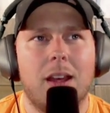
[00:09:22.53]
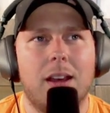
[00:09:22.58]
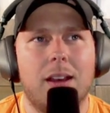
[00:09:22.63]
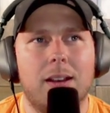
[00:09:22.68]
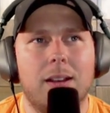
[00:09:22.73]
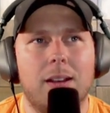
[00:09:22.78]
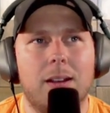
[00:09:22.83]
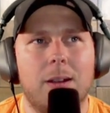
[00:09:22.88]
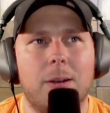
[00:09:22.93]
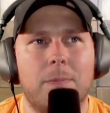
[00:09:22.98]

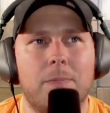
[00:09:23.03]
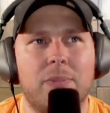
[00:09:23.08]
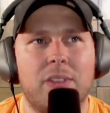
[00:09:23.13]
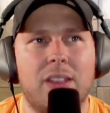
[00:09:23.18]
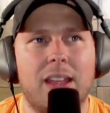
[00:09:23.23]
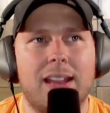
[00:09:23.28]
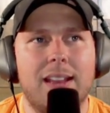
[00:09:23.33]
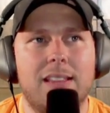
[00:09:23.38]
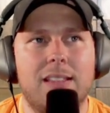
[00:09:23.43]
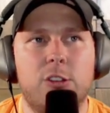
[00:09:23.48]

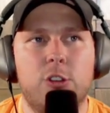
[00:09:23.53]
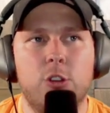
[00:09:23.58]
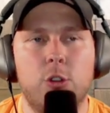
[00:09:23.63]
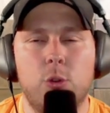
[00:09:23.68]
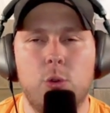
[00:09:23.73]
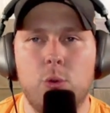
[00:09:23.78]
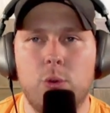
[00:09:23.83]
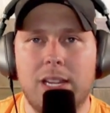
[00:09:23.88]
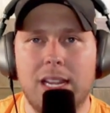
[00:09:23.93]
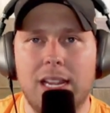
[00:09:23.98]
They
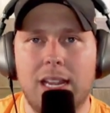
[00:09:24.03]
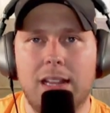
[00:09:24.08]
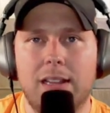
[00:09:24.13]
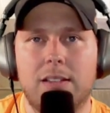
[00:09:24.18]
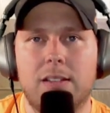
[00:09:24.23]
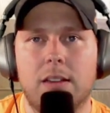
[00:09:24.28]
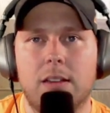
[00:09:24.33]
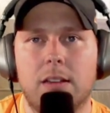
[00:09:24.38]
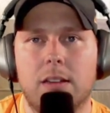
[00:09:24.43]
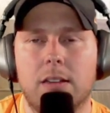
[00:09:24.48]
do
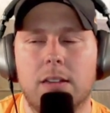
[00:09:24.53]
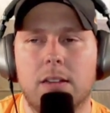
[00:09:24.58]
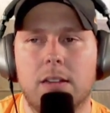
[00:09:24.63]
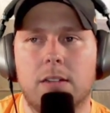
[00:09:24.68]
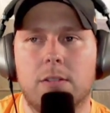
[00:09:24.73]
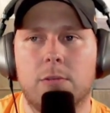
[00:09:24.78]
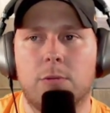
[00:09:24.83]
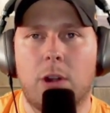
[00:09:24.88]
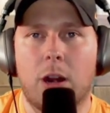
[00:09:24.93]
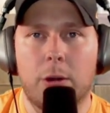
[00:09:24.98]
get
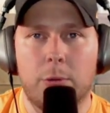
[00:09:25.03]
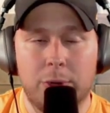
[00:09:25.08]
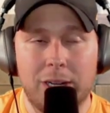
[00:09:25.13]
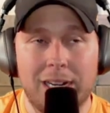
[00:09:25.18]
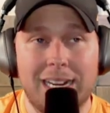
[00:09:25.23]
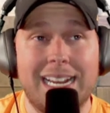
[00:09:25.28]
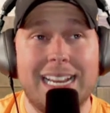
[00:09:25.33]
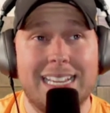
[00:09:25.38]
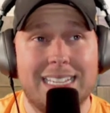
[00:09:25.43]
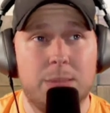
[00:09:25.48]

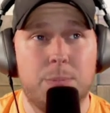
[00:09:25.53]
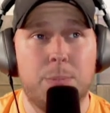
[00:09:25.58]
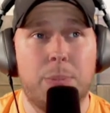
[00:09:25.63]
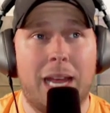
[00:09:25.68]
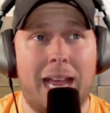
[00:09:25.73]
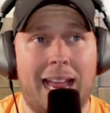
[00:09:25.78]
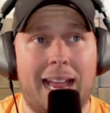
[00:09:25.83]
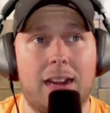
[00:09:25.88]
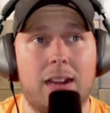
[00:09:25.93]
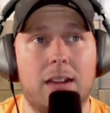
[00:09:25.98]
Rodriguez
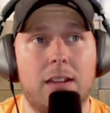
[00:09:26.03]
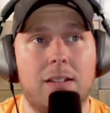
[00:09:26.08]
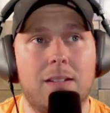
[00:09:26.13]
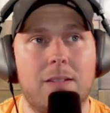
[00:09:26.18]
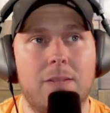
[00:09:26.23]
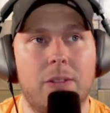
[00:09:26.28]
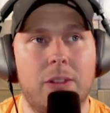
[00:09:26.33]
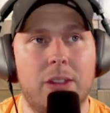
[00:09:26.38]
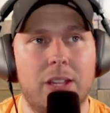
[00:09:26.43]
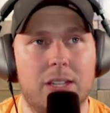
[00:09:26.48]
back
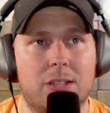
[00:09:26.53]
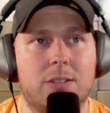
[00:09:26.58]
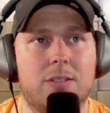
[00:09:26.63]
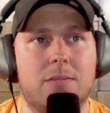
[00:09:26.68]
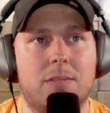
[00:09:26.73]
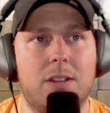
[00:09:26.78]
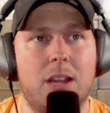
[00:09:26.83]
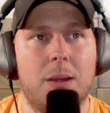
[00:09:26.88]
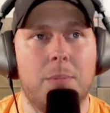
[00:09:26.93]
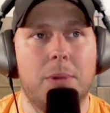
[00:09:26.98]

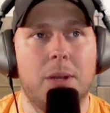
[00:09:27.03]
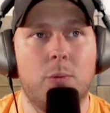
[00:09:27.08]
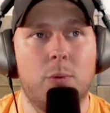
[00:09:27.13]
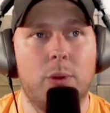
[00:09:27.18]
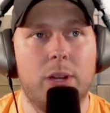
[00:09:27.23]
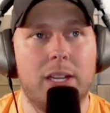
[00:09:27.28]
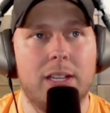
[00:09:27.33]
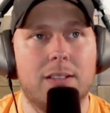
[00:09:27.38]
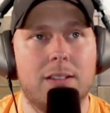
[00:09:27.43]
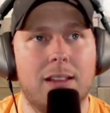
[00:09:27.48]
this coming
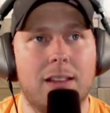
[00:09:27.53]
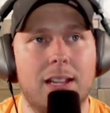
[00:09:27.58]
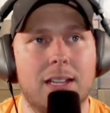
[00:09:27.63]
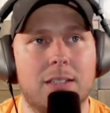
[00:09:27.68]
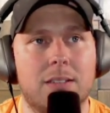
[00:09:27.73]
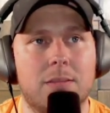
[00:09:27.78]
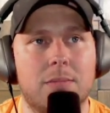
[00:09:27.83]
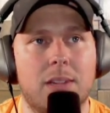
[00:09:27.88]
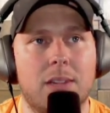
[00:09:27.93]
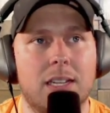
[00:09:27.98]
week, so
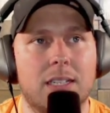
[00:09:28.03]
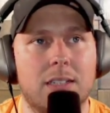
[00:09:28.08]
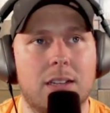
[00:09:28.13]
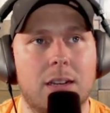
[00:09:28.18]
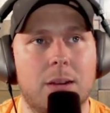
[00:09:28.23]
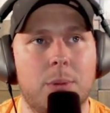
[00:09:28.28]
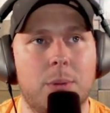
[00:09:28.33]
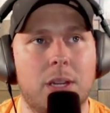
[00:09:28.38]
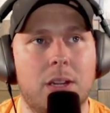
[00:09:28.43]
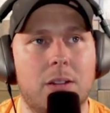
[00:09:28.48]
that's
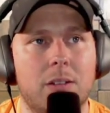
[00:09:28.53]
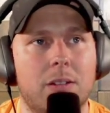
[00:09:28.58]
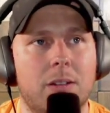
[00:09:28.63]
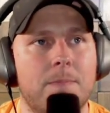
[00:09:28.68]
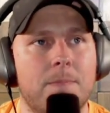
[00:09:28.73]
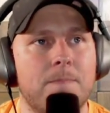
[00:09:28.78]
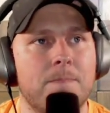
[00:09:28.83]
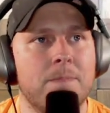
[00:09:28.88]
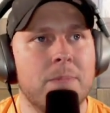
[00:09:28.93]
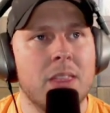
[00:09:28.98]
going to be
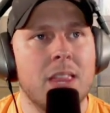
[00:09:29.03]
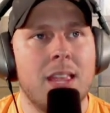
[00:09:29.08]
good.